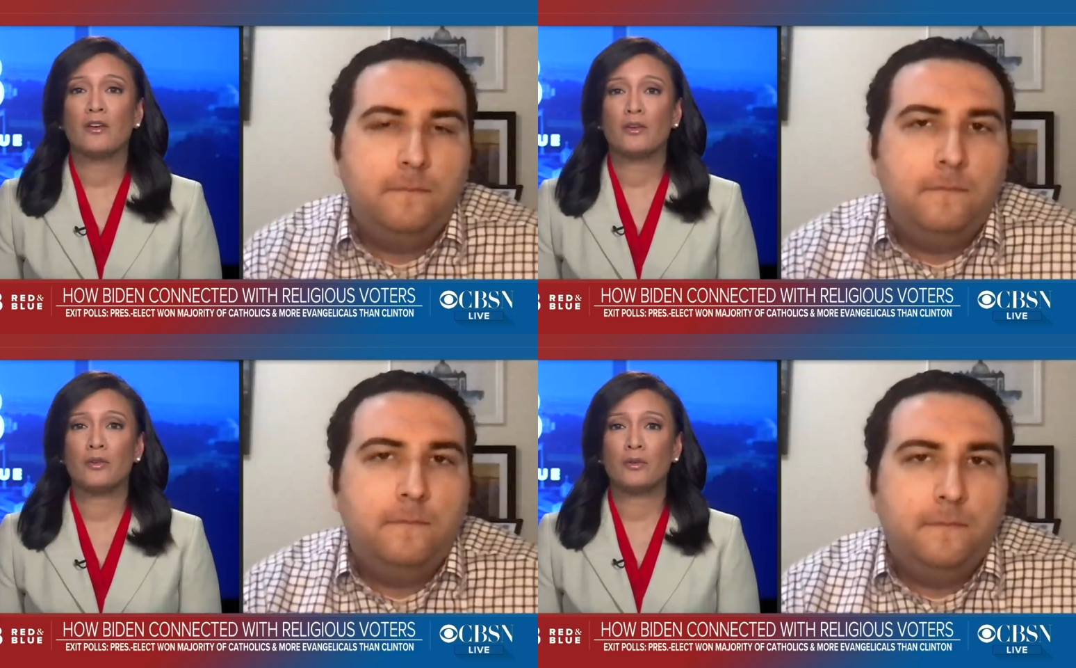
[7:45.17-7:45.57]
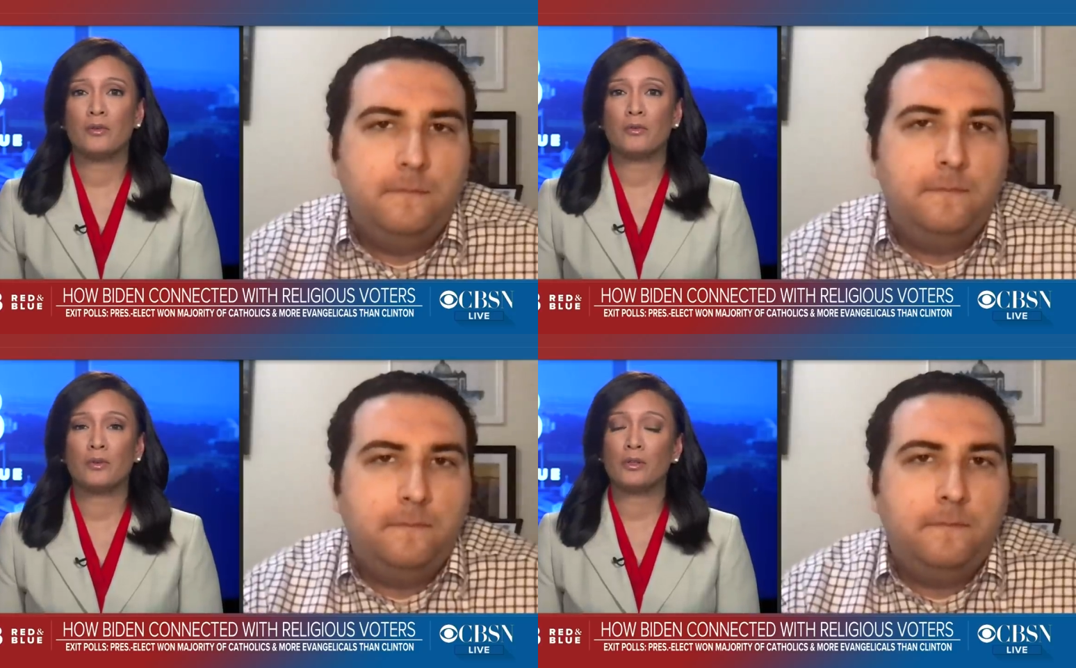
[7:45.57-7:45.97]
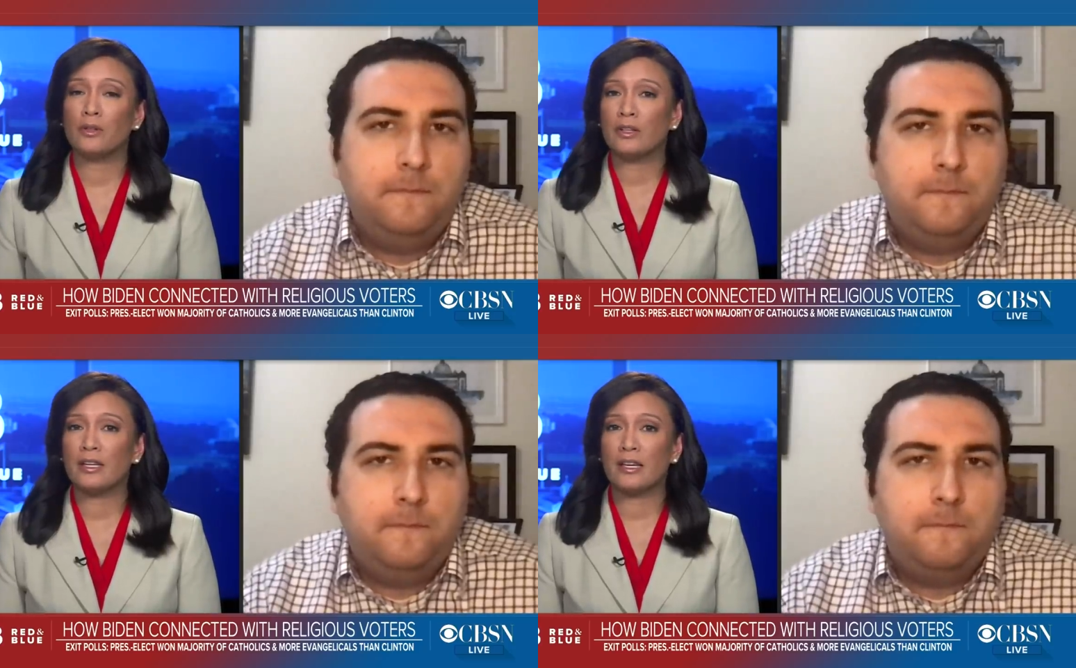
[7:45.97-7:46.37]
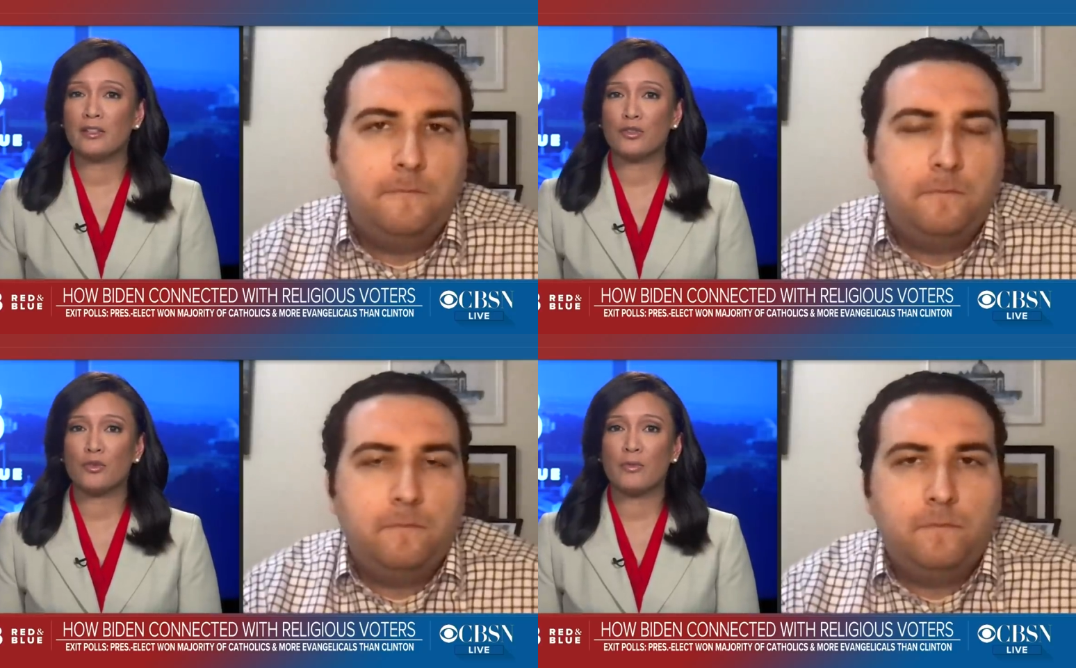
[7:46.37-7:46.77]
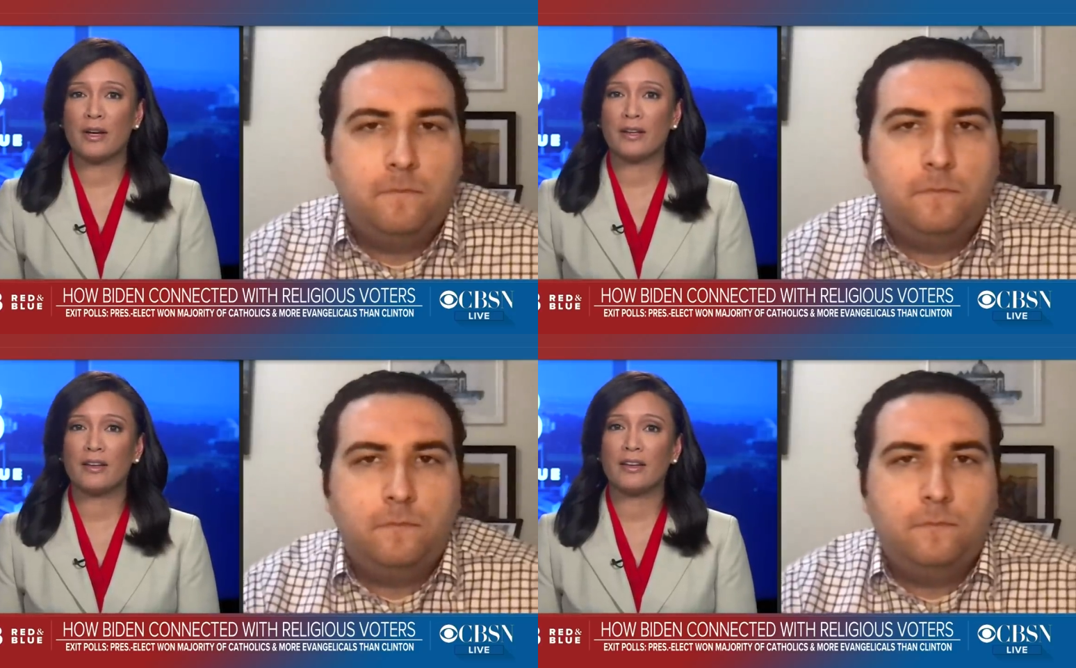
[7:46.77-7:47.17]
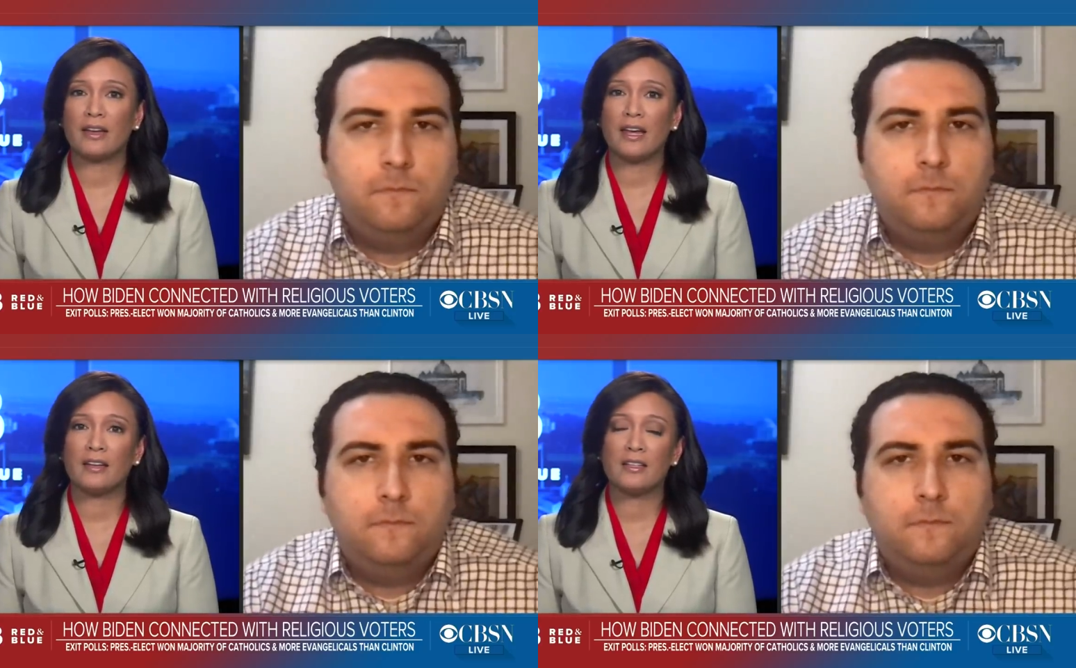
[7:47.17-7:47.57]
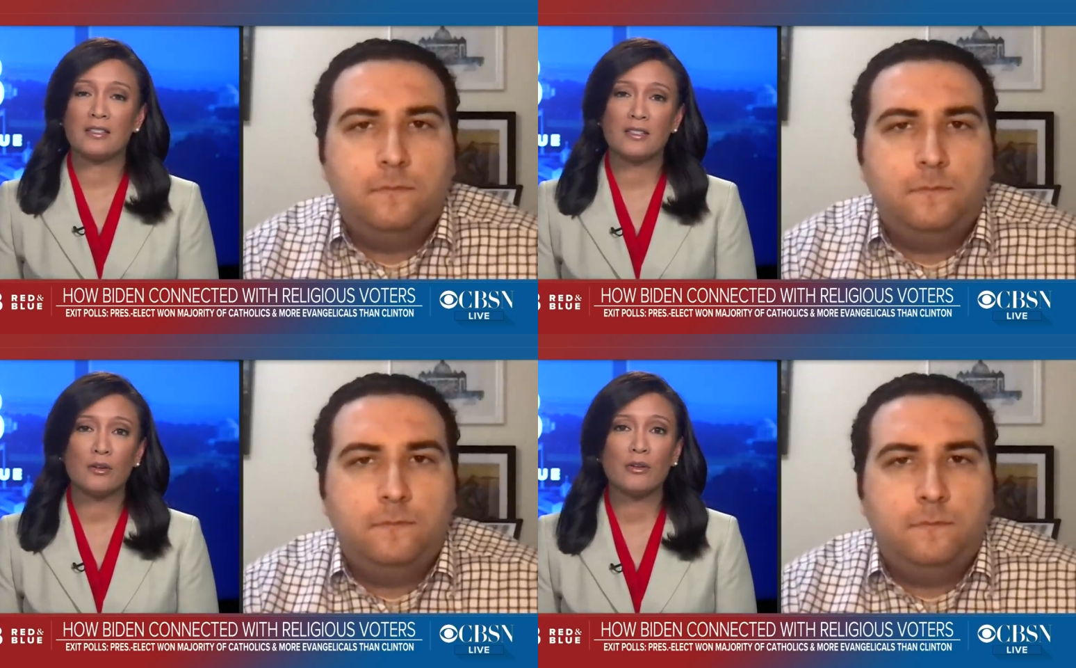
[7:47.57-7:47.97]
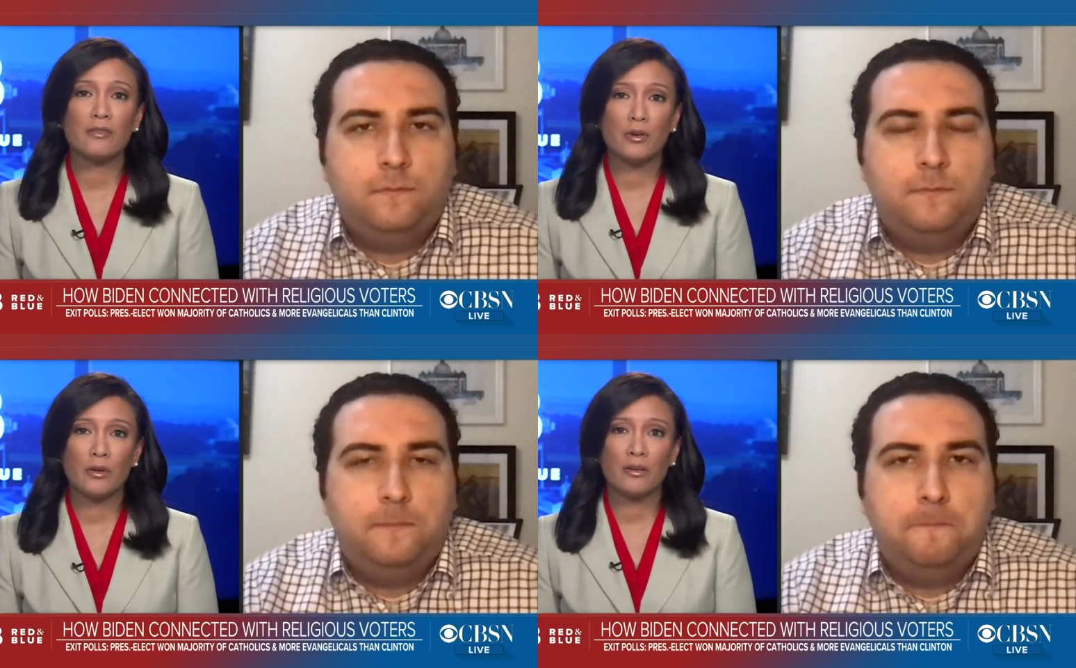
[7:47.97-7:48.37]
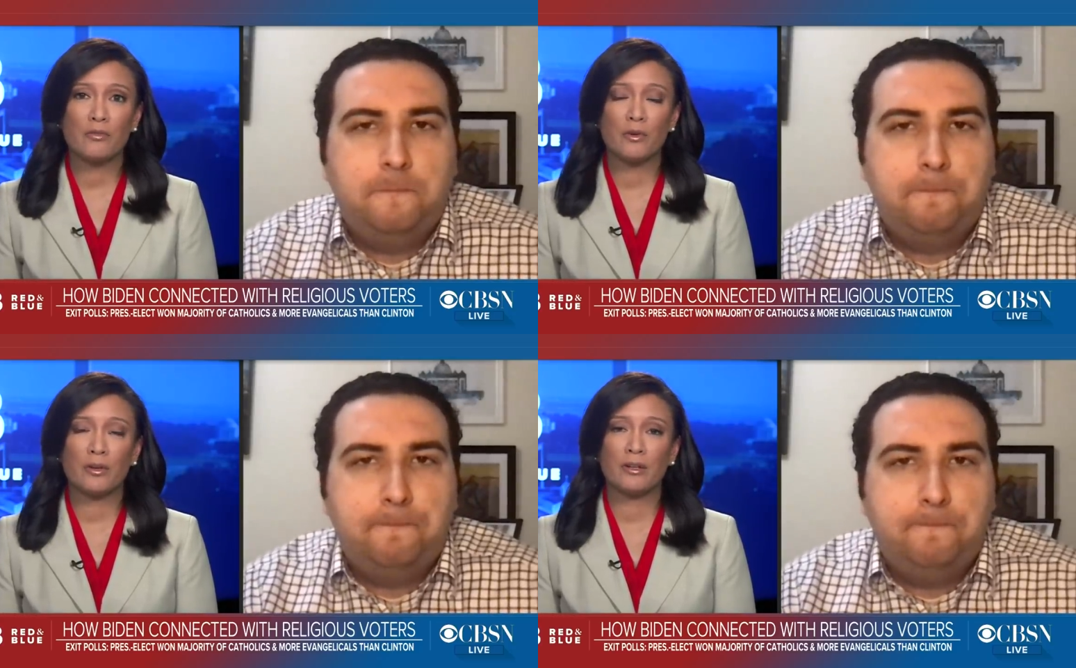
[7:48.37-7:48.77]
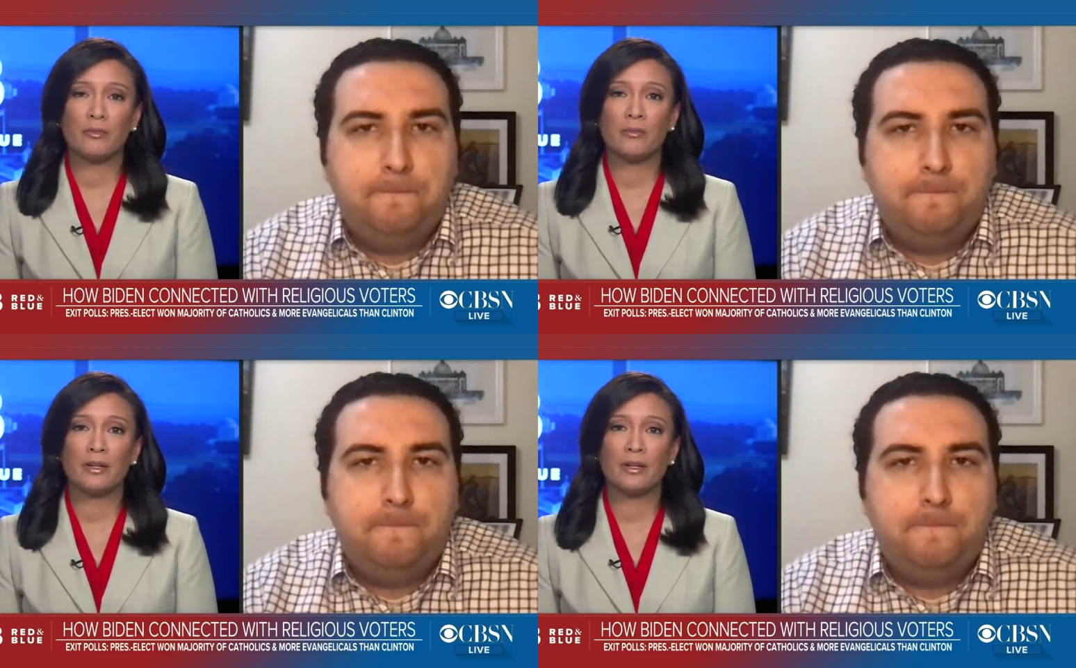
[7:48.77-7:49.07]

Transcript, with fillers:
Speaker 1: who were looking at Joe Biden and considering voting for him,